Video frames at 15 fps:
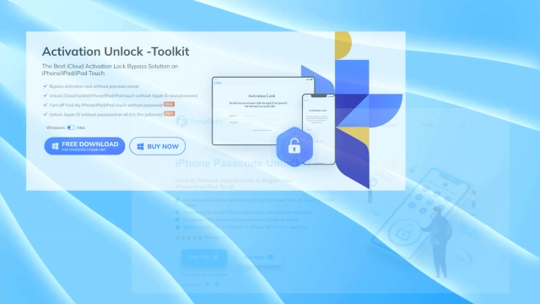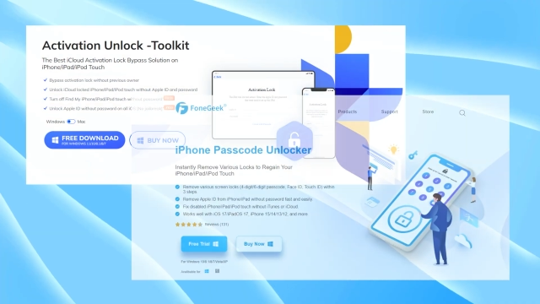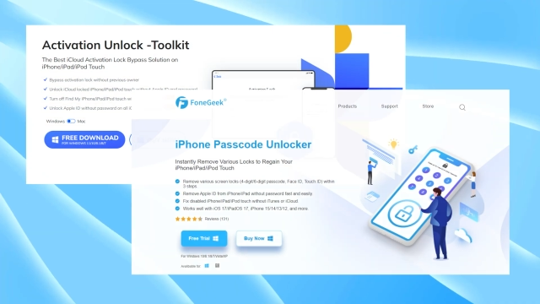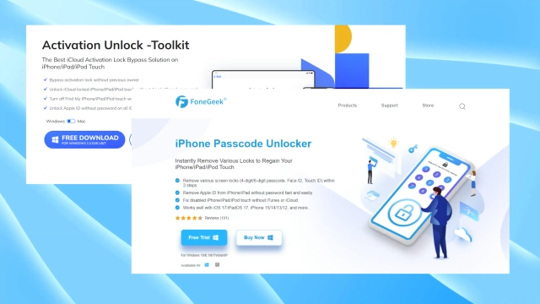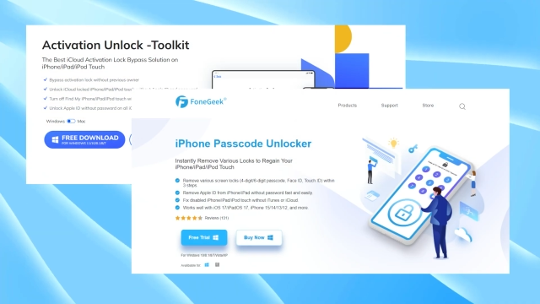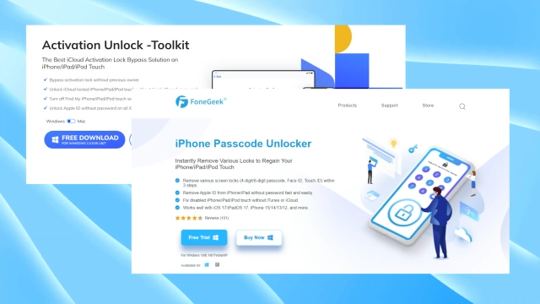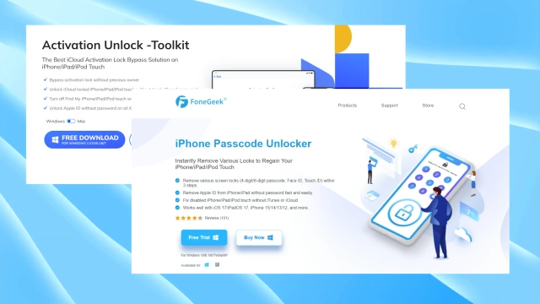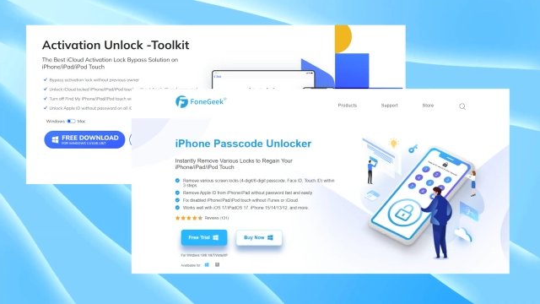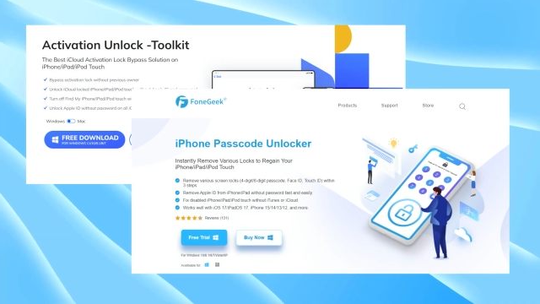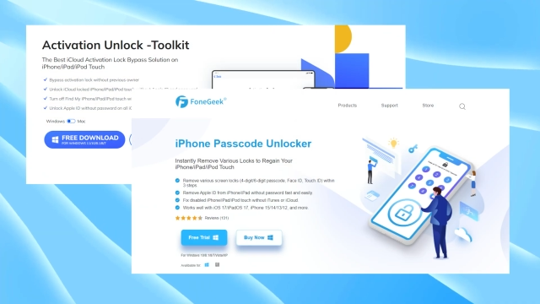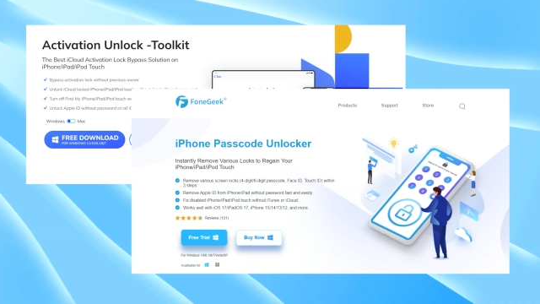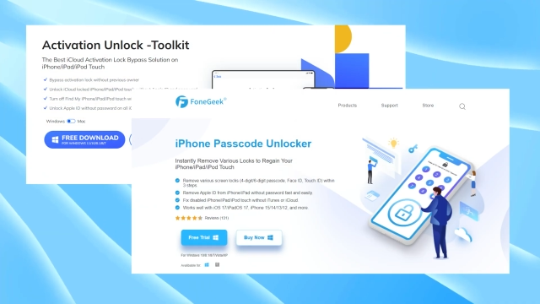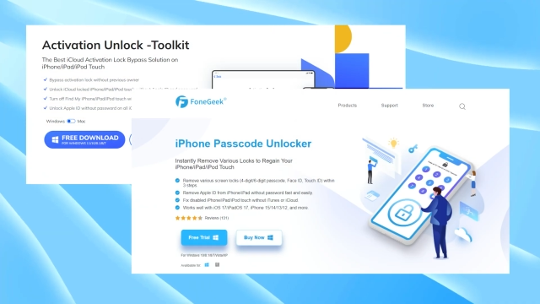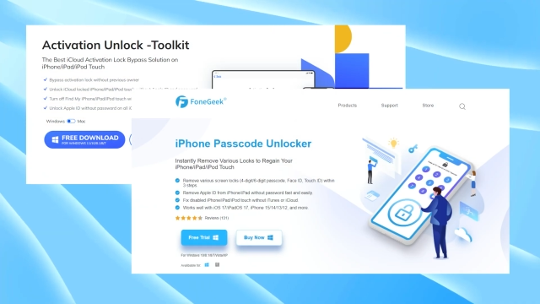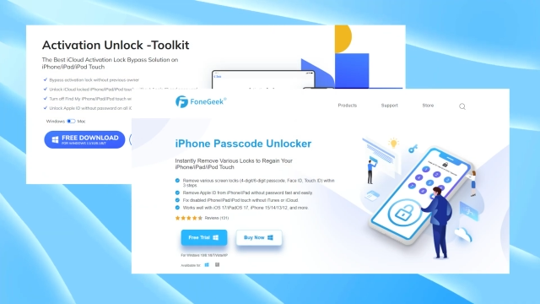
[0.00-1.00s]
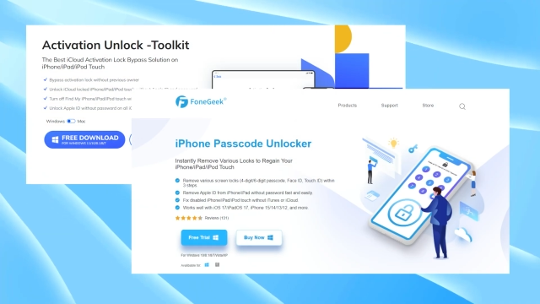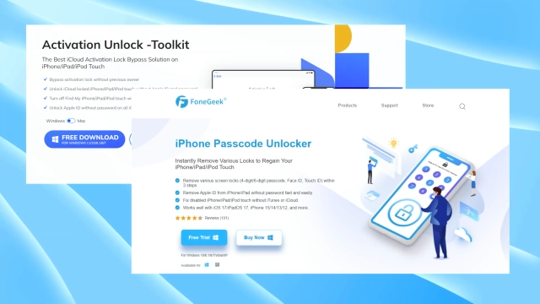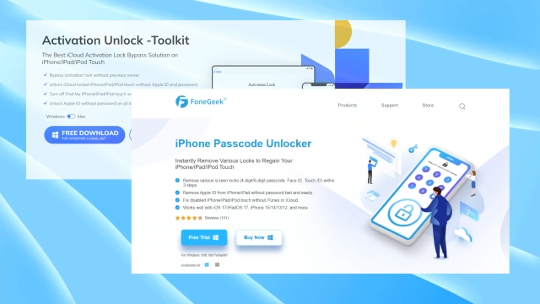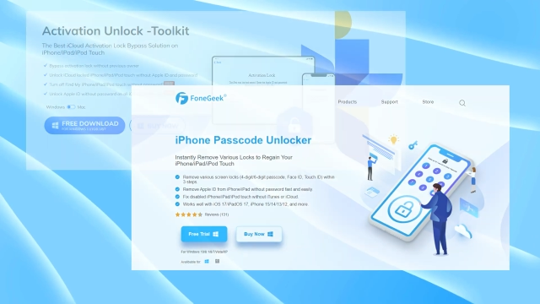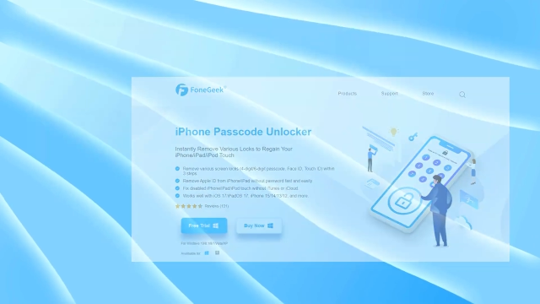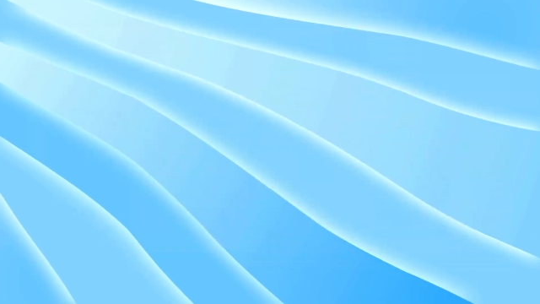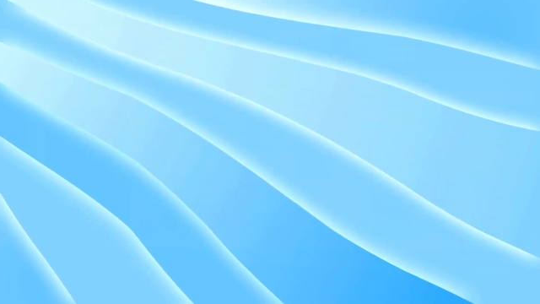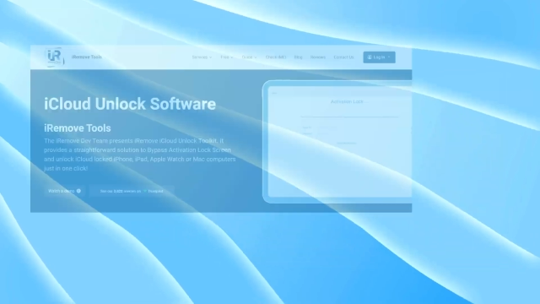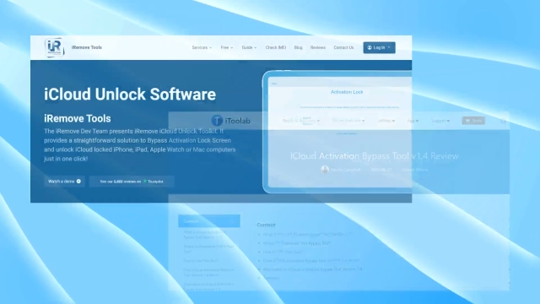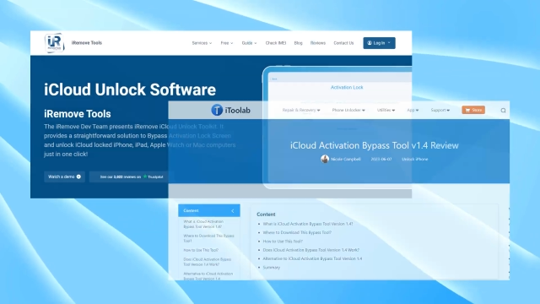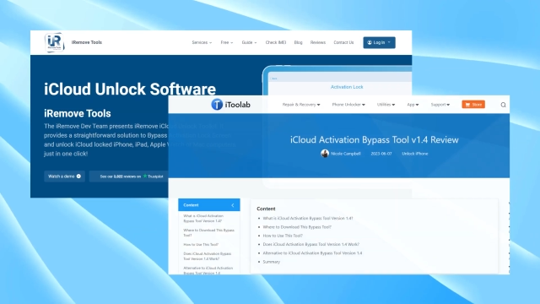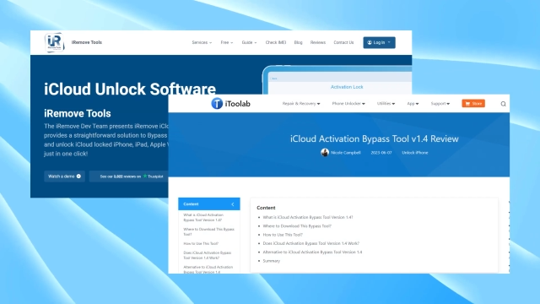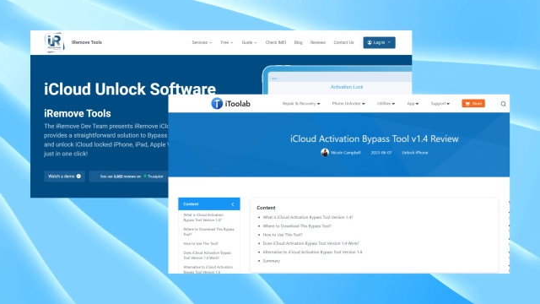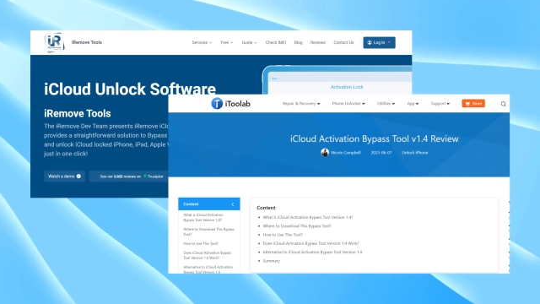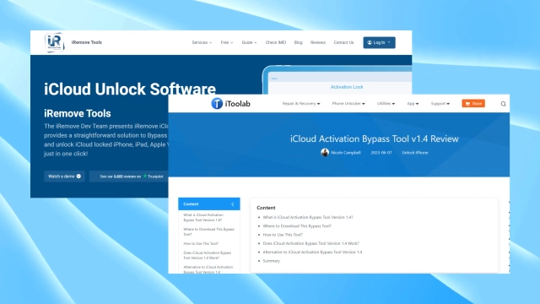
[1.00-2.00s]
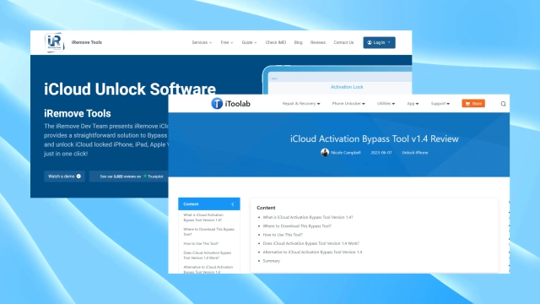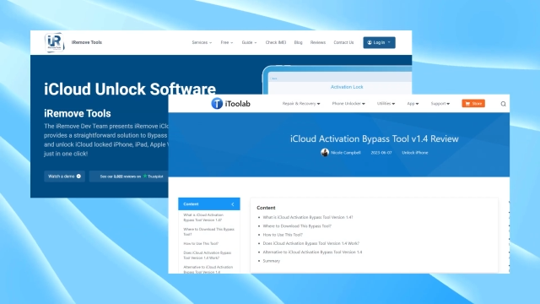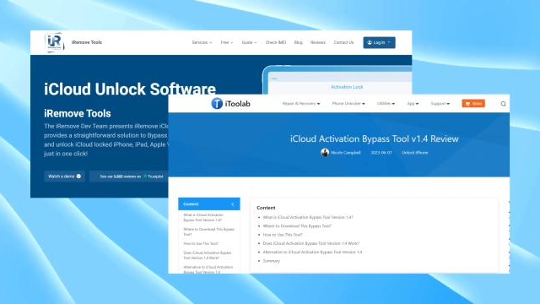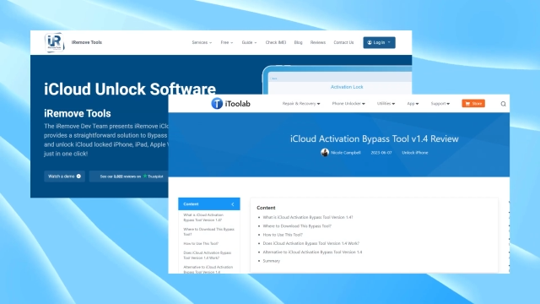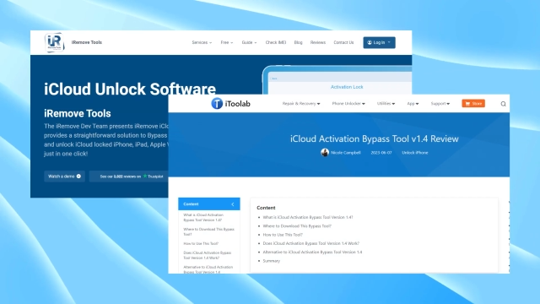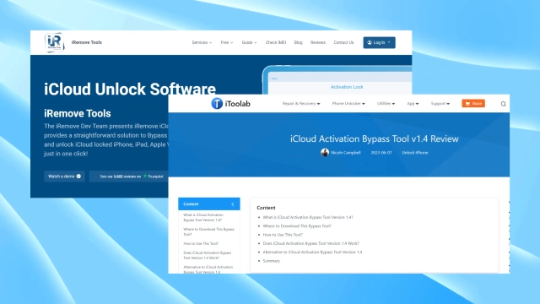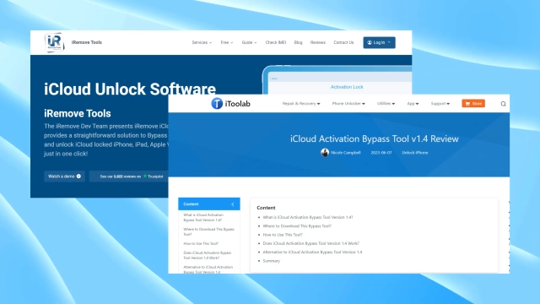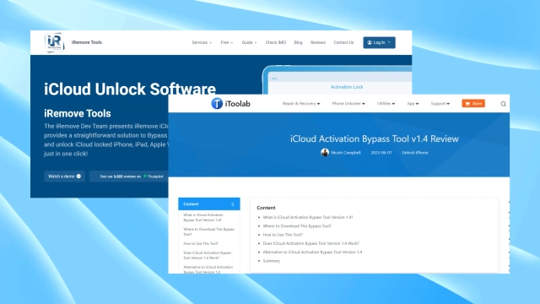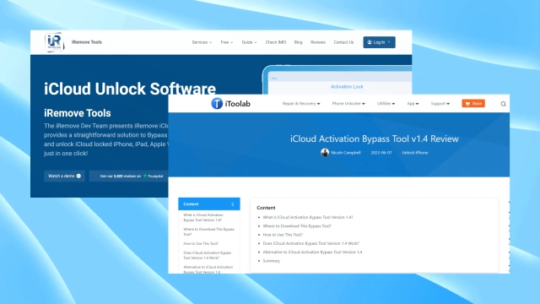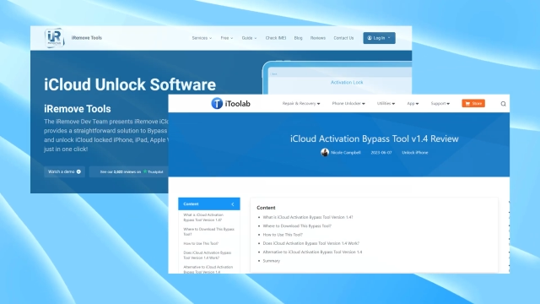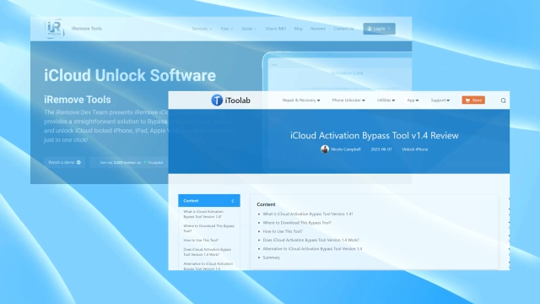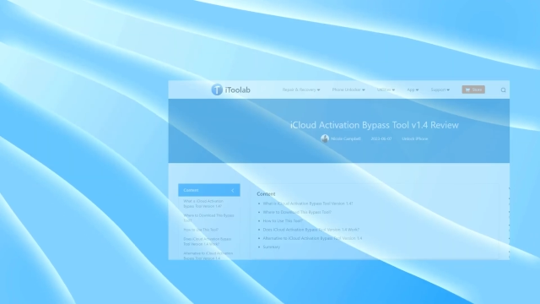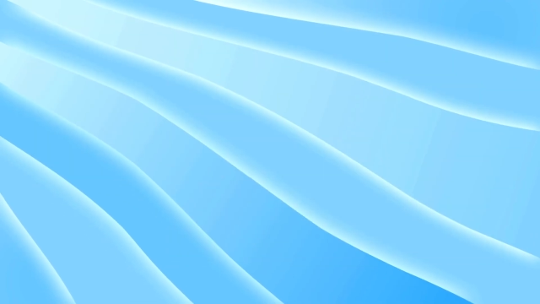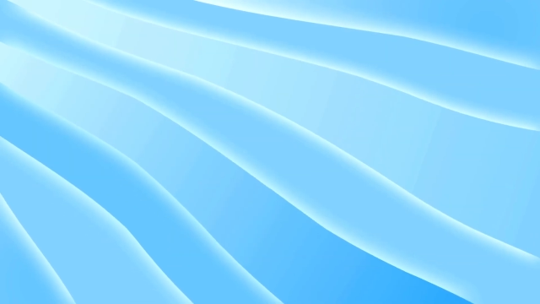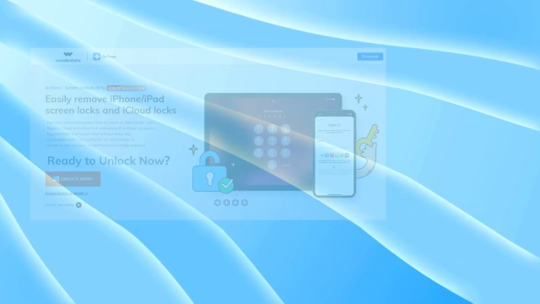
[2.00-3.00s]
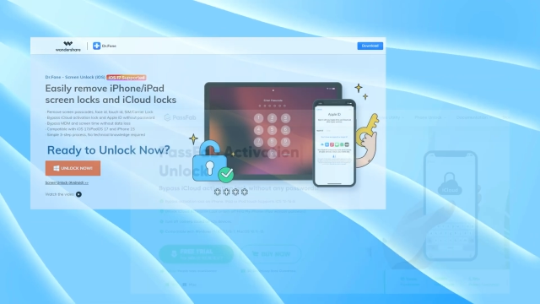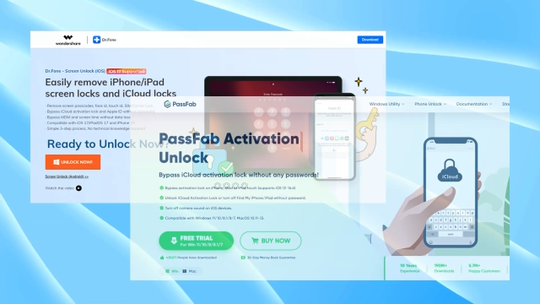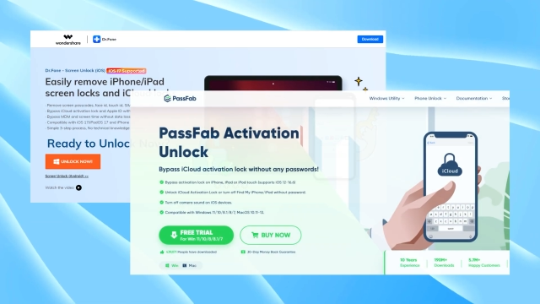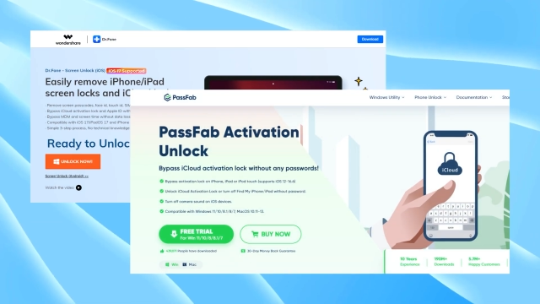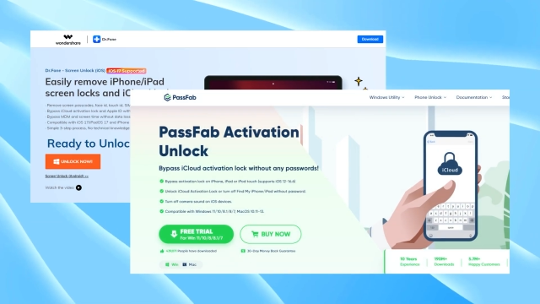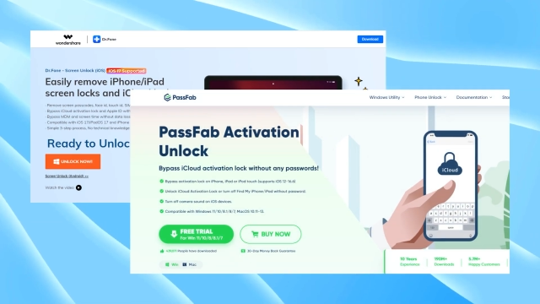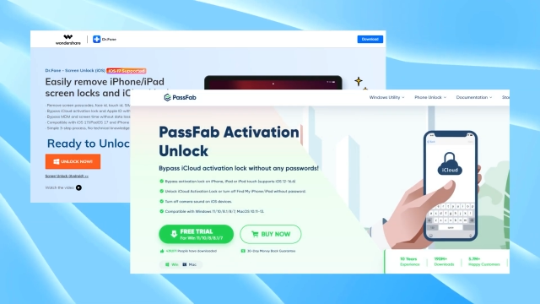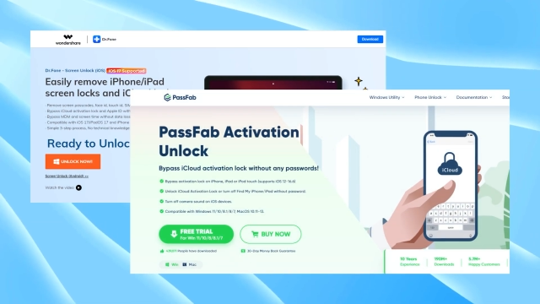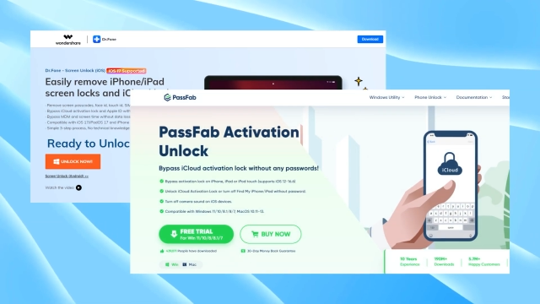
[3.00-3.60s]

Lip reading: (no speaker visible)